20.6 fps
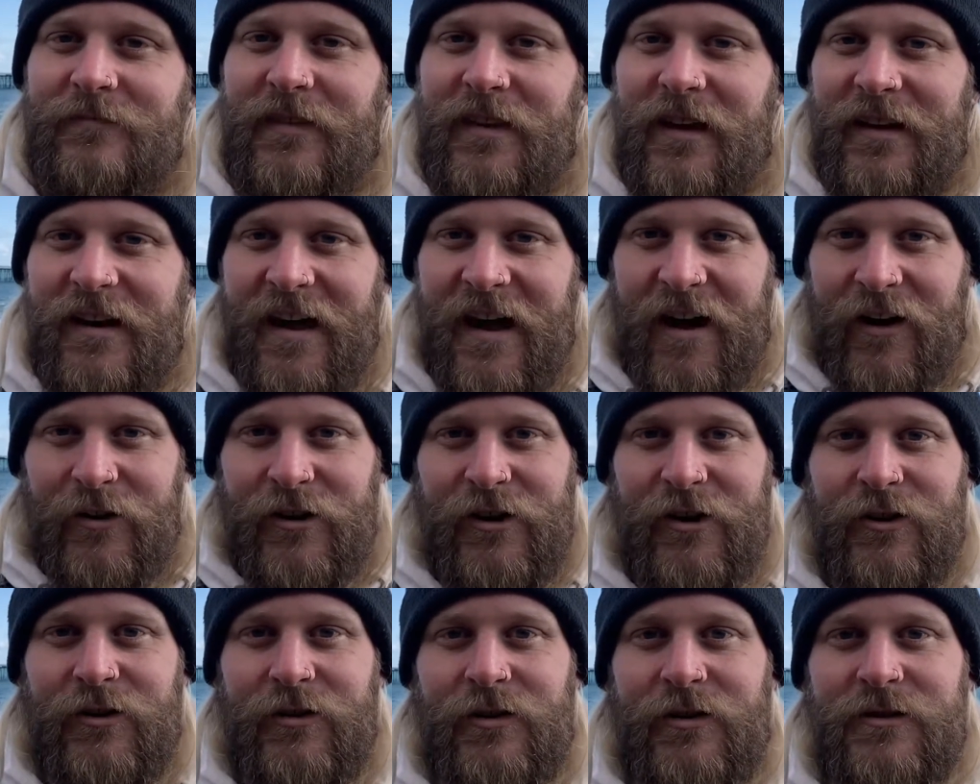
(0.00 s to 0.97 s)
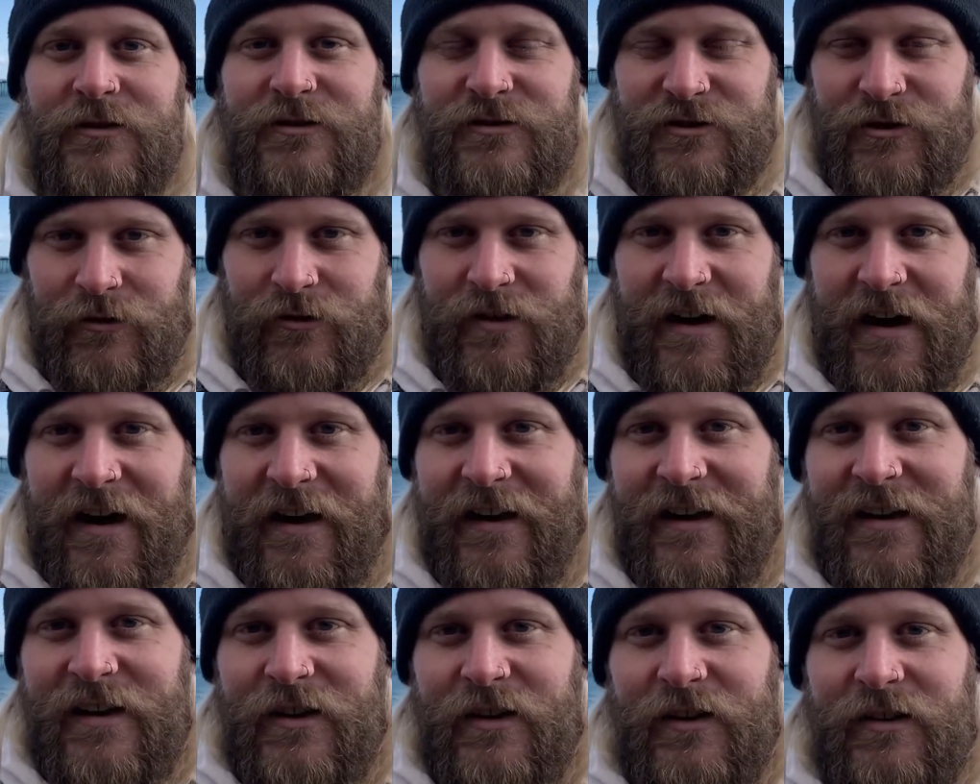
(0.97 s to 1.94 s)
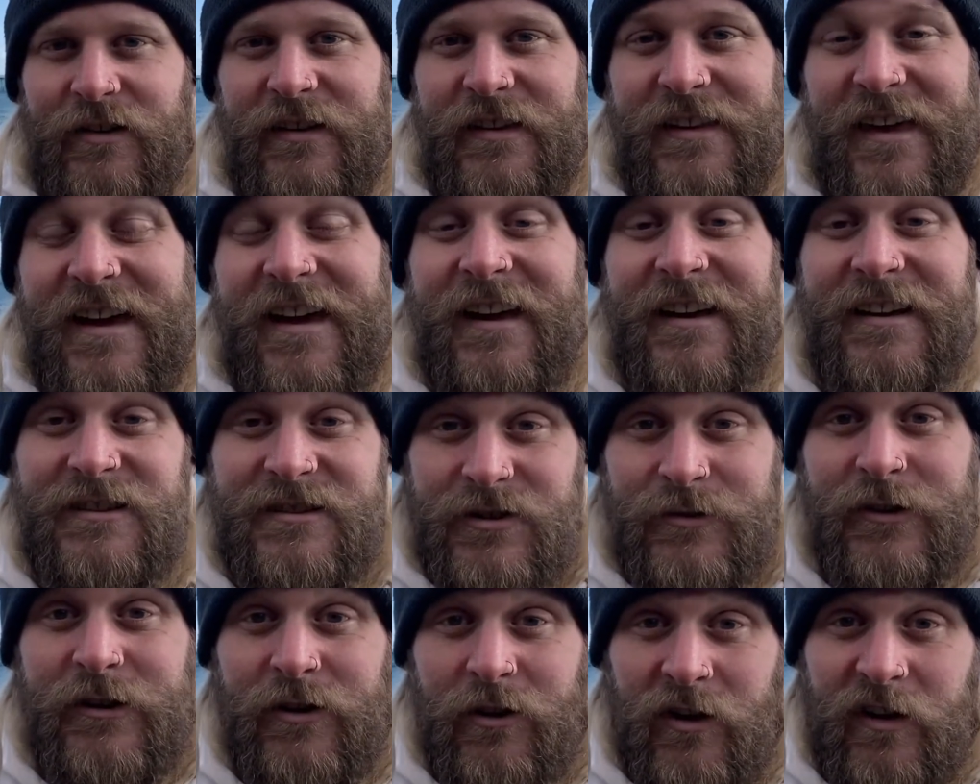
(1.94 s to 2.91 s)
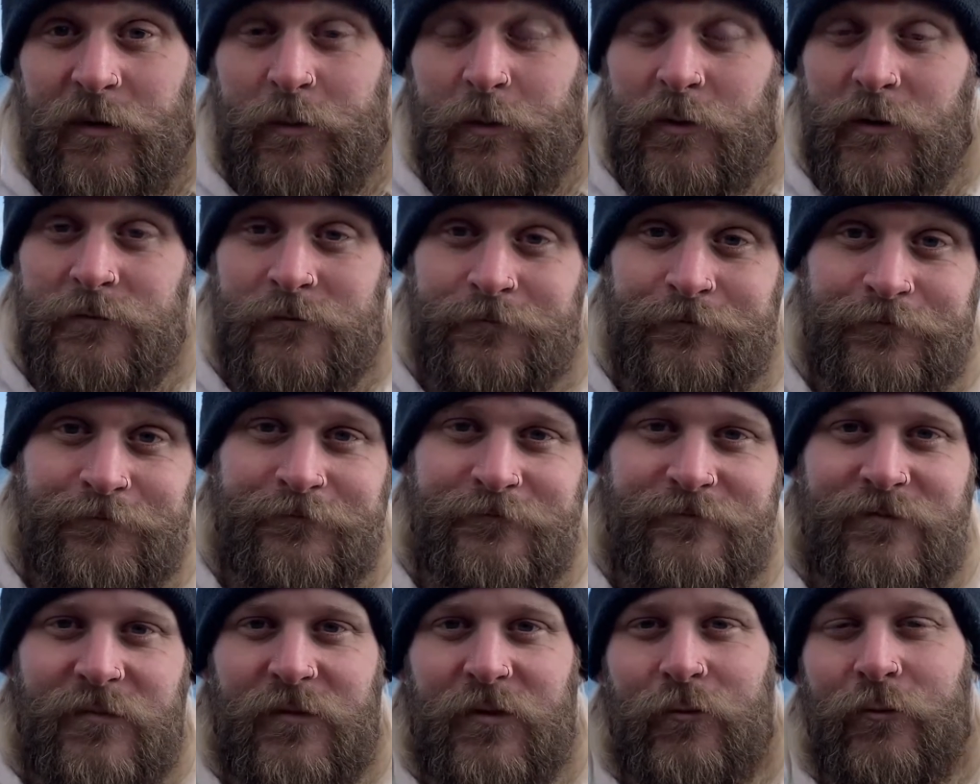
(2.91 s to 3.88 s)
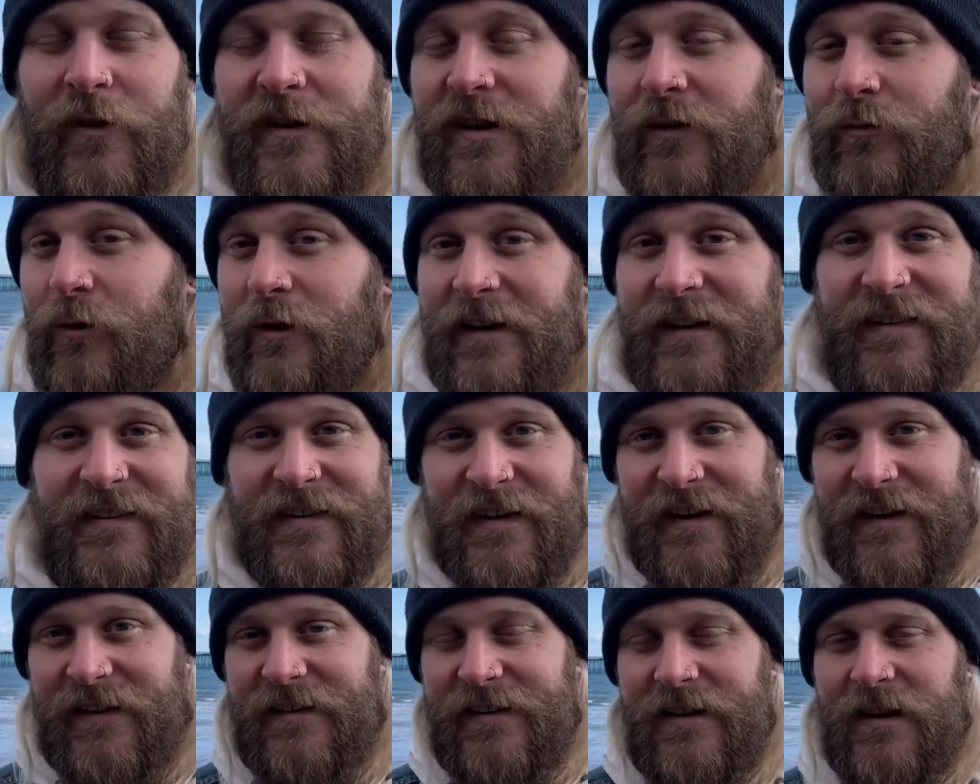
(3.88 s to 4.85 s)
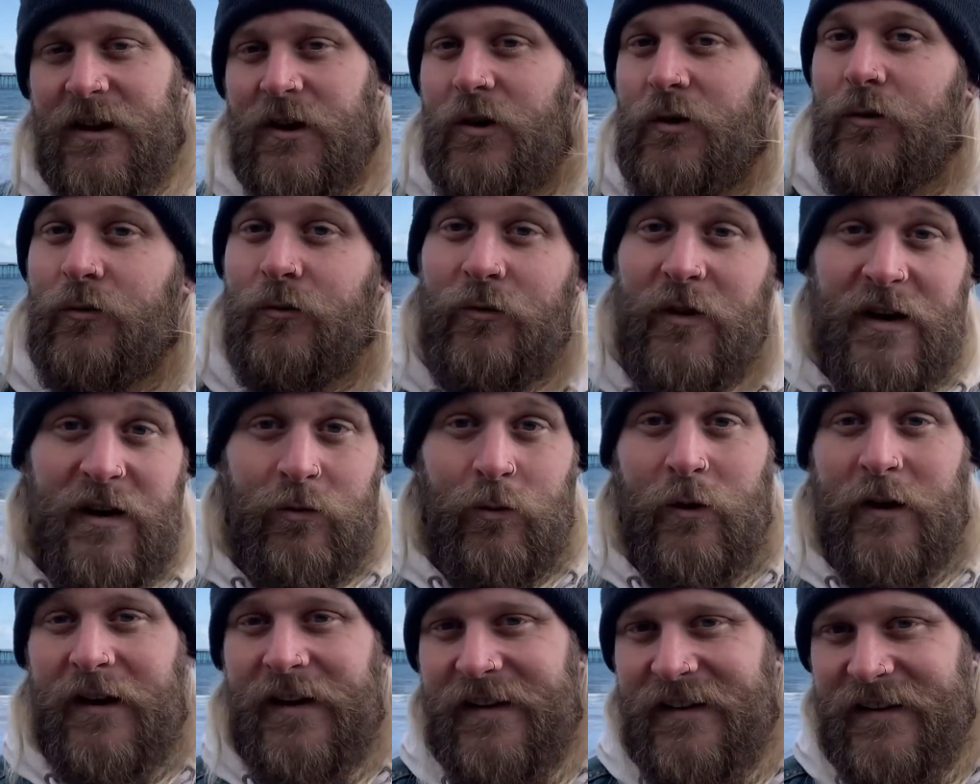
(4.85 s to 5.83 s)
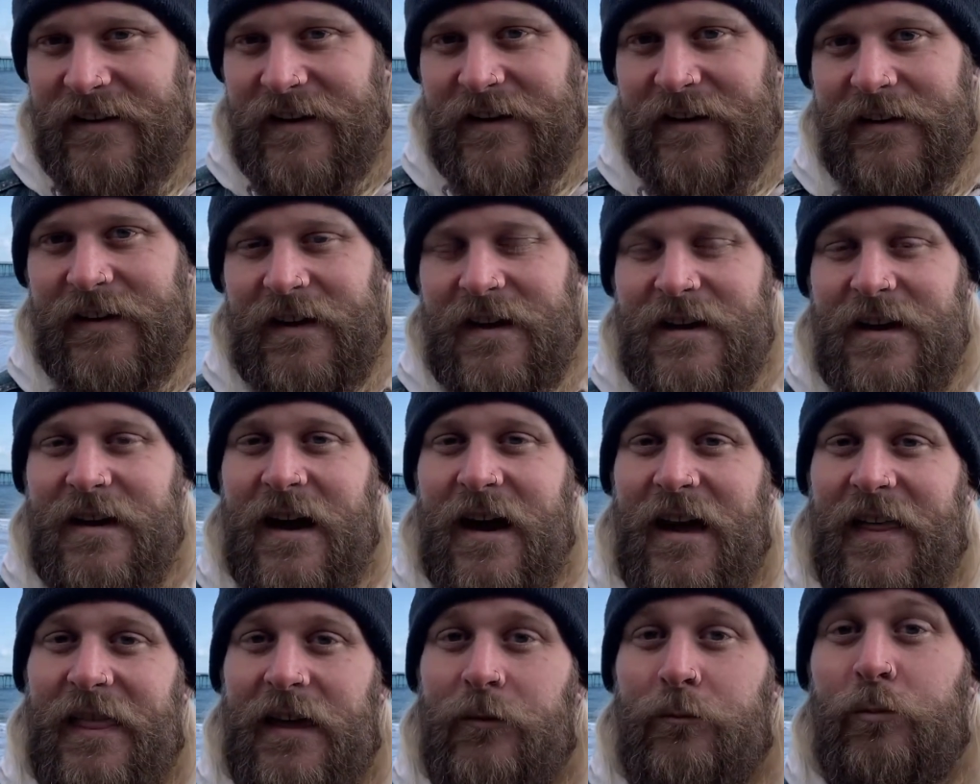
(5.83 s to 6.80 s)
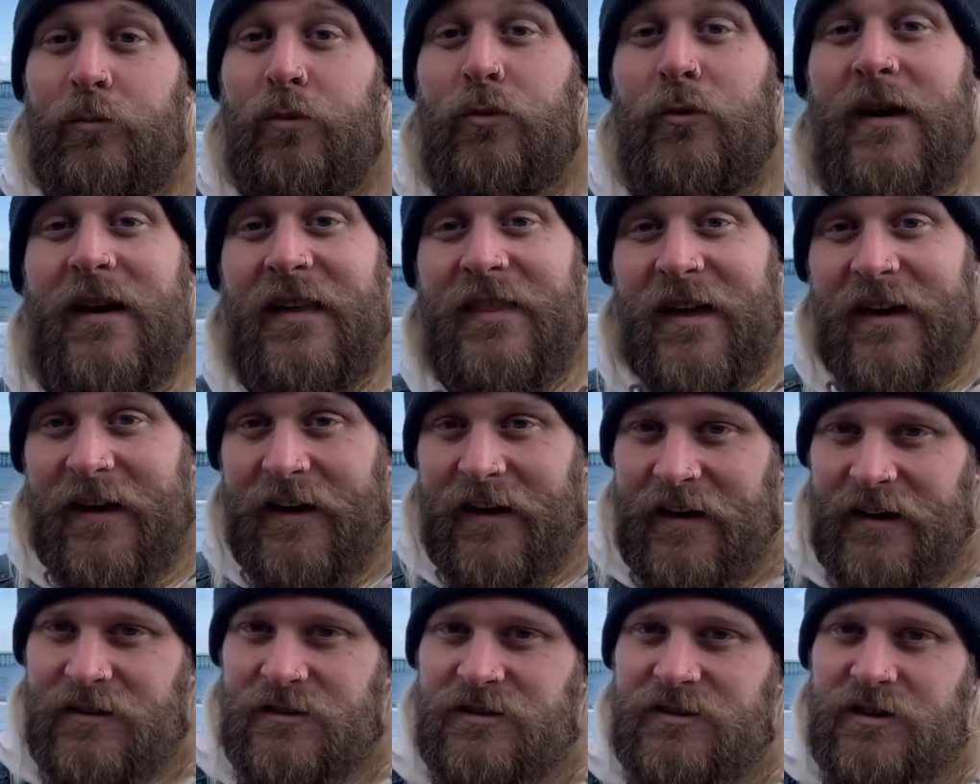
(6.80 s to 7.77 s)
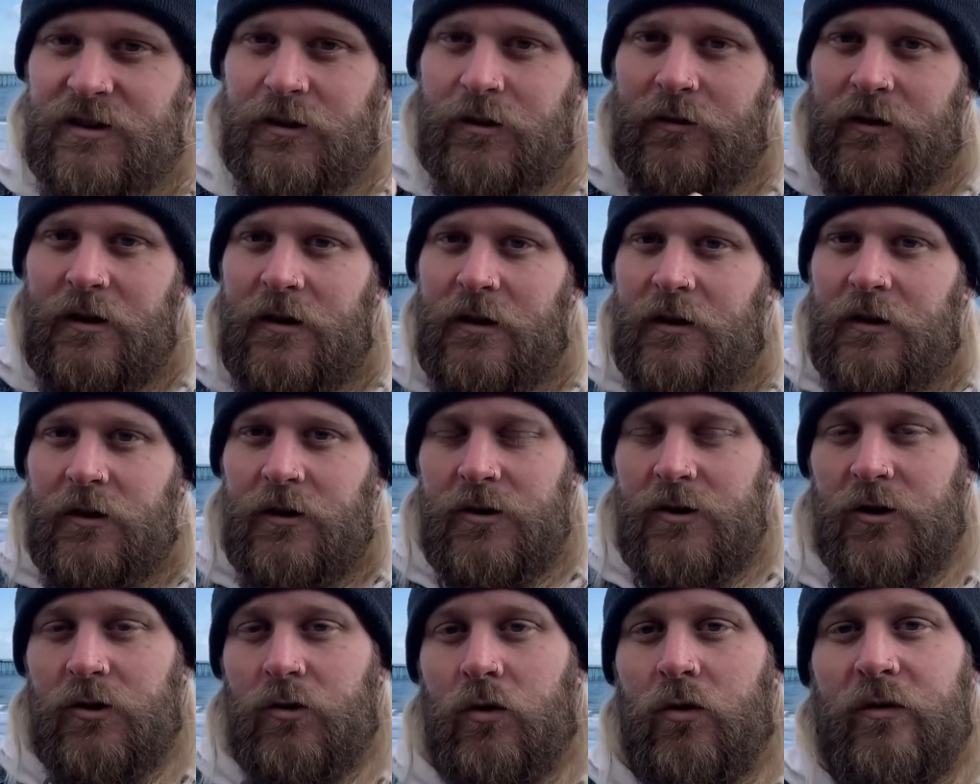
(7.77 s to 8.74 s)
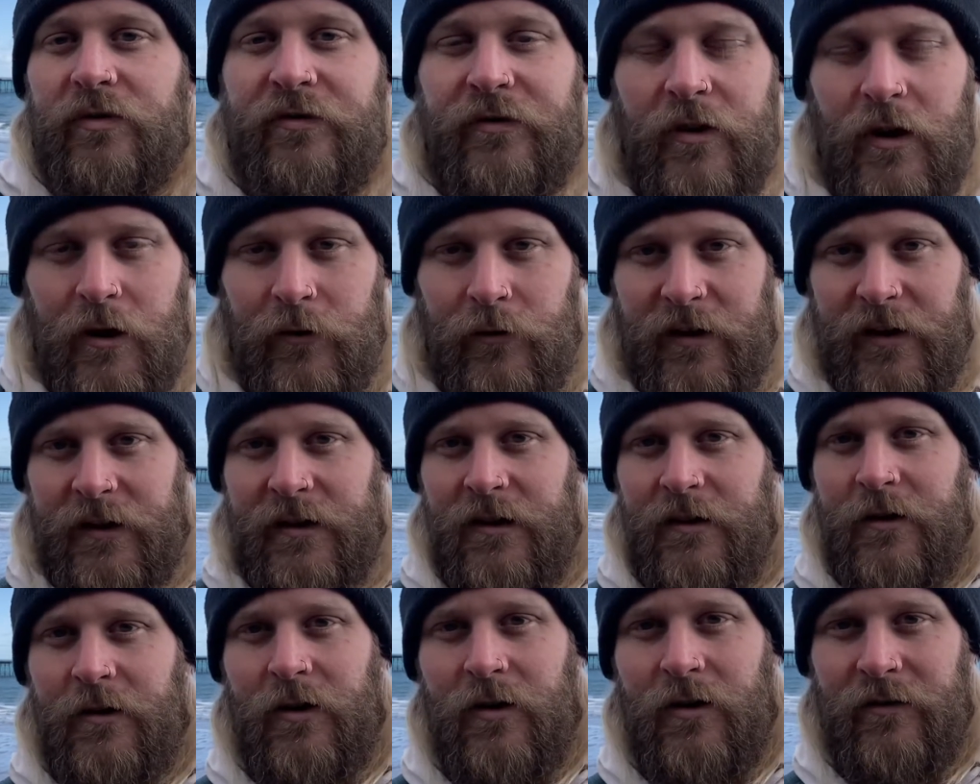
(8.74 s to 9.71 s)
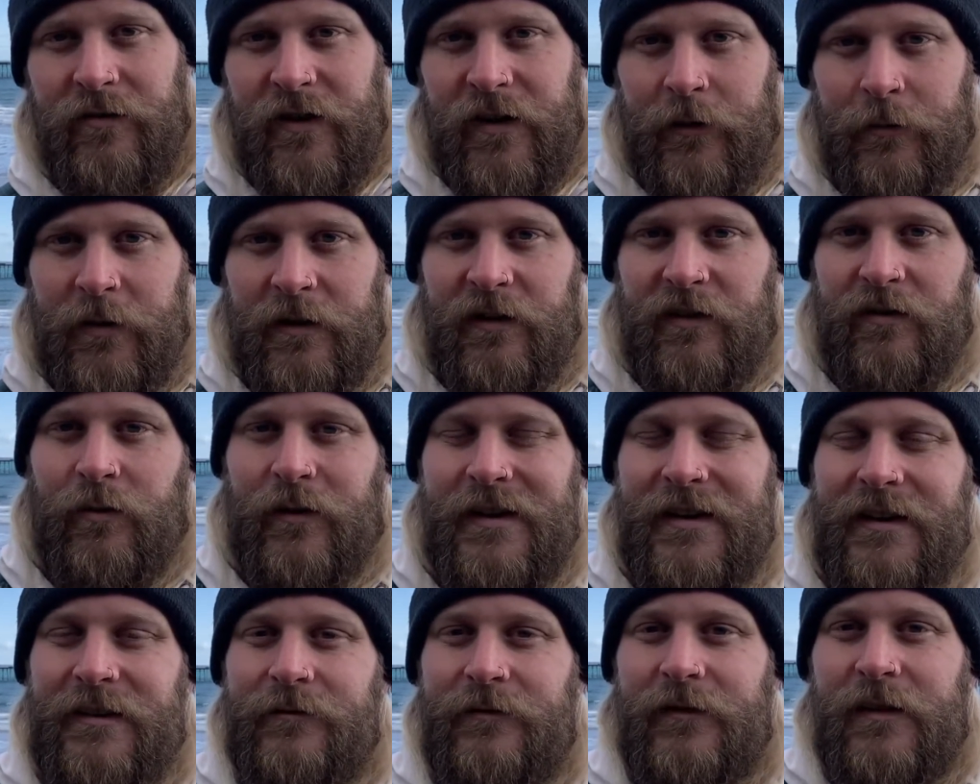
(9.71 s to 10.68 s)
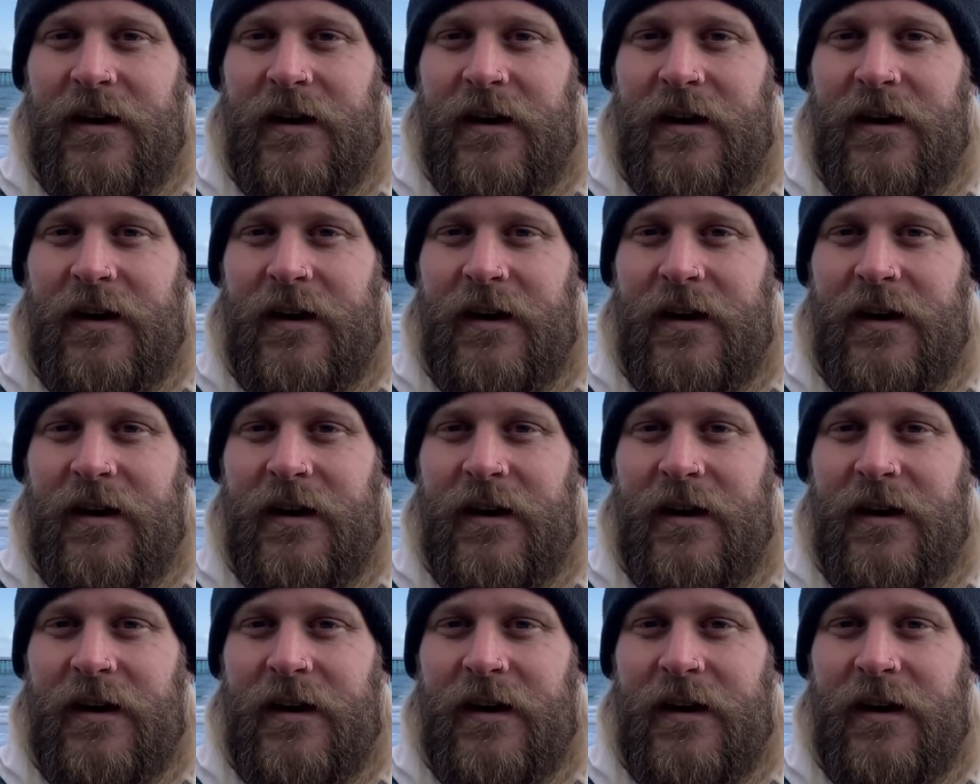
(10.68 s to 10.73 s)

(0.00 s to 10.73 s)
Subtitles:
And how do you do that? Get into a gospel, read what he said, read what he did, and then bring that into your following of him this week.